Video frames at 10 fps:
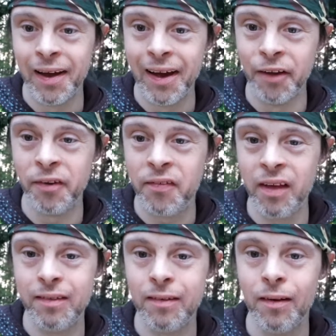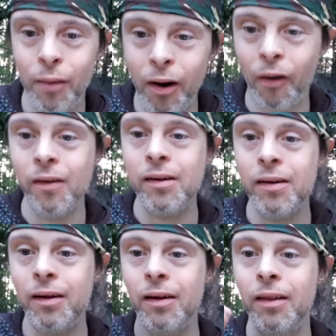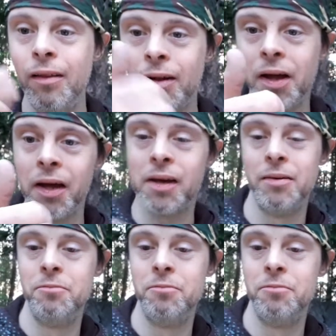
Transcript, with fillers: Here's what this will look like.